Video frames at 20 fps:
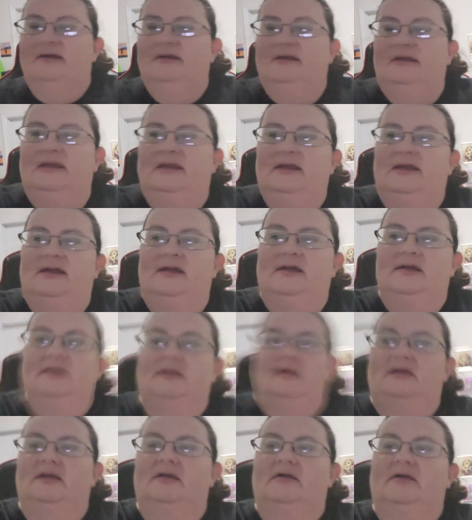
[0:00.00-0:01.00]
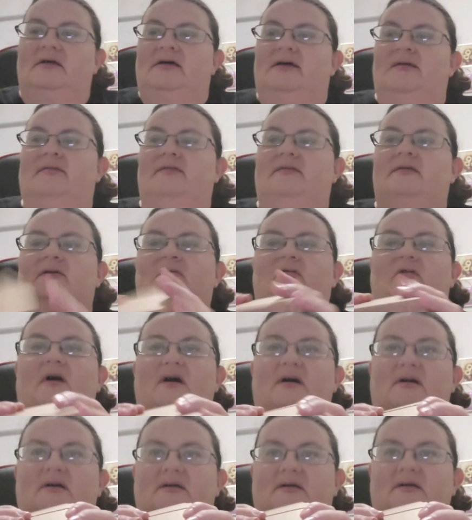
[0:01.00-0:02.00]
And I got the
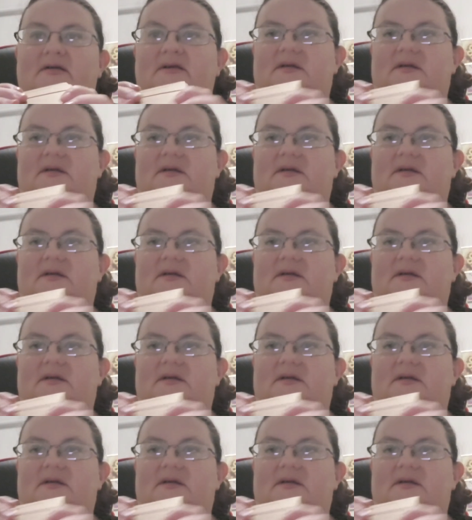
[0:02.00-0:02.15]
clock.